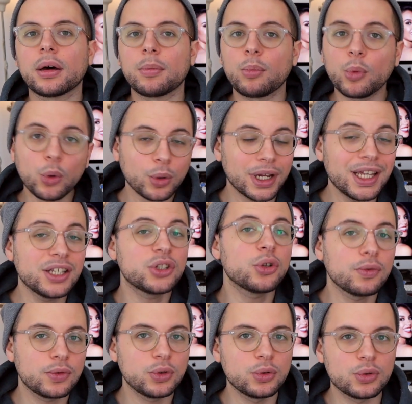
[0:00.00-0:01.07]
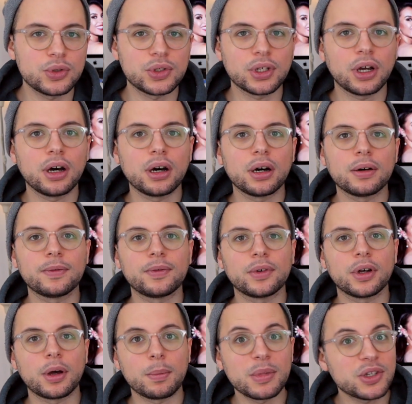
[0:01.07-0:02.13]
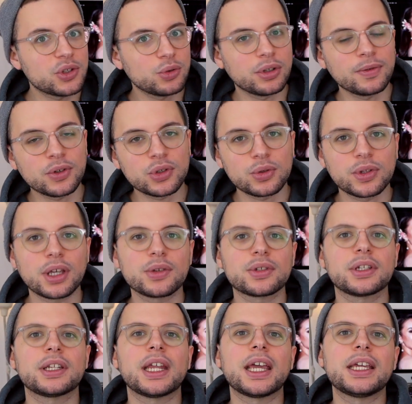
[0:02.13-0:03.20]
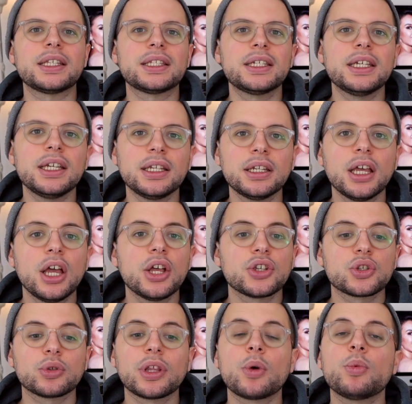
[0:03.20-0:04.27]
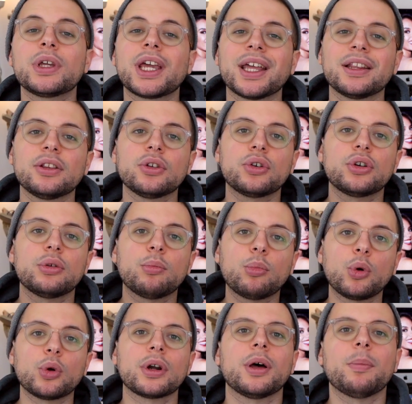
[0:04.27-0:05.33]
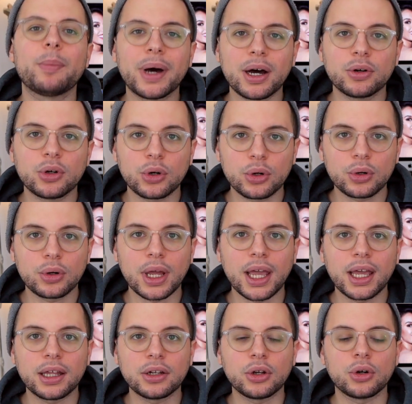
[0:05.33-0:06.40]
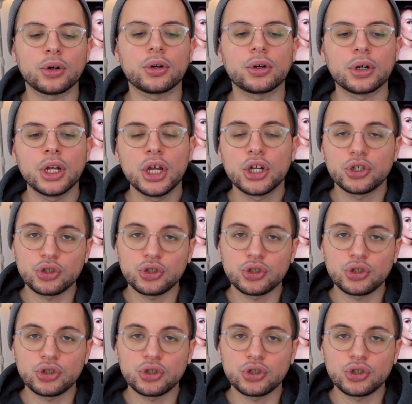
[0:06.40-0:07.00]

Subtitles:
more interviews of Miss Universe 2018 so that we can learn more about her and her